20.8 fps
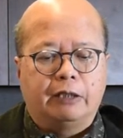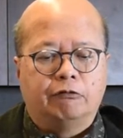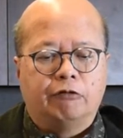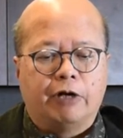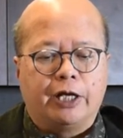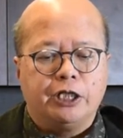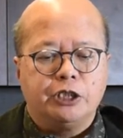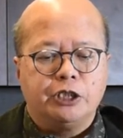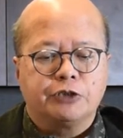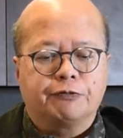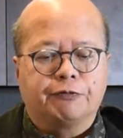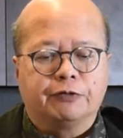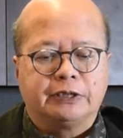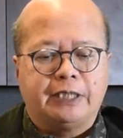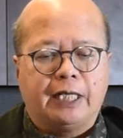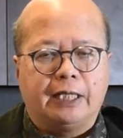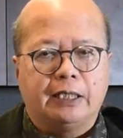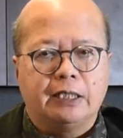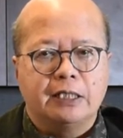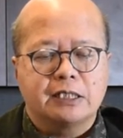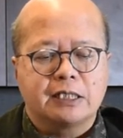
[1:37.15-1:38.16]
arranged for
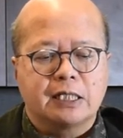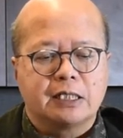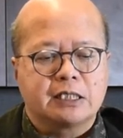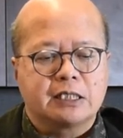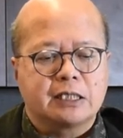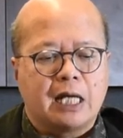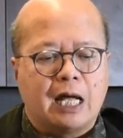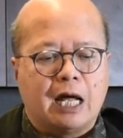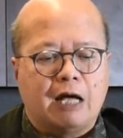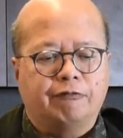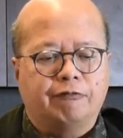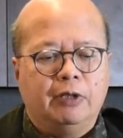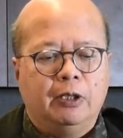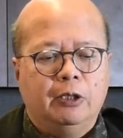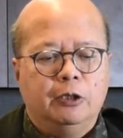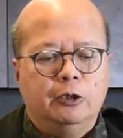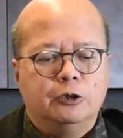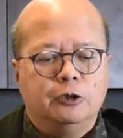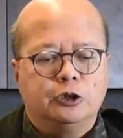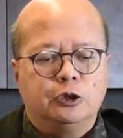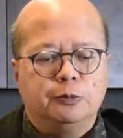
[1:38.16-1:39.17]
tenants and staff
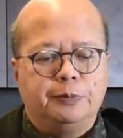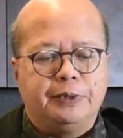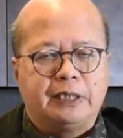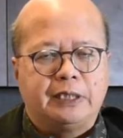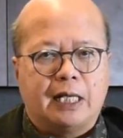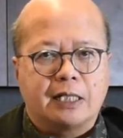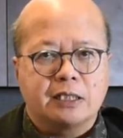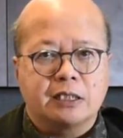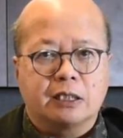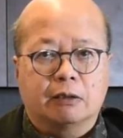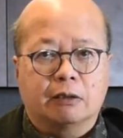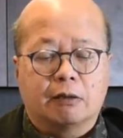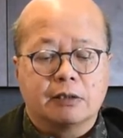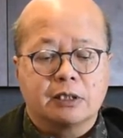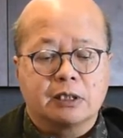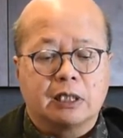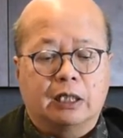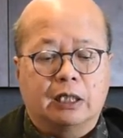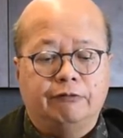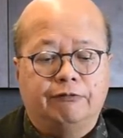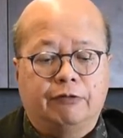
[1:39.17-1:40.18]
to be tested on
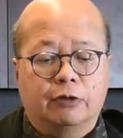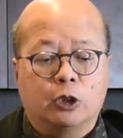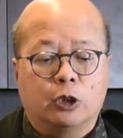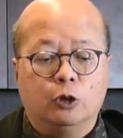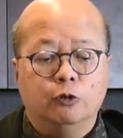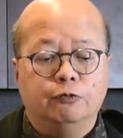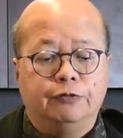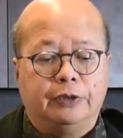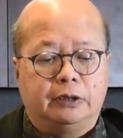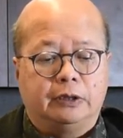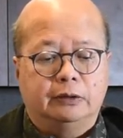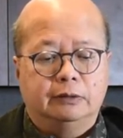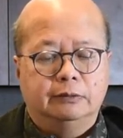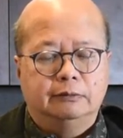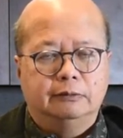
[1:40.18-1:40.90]
site for COVID.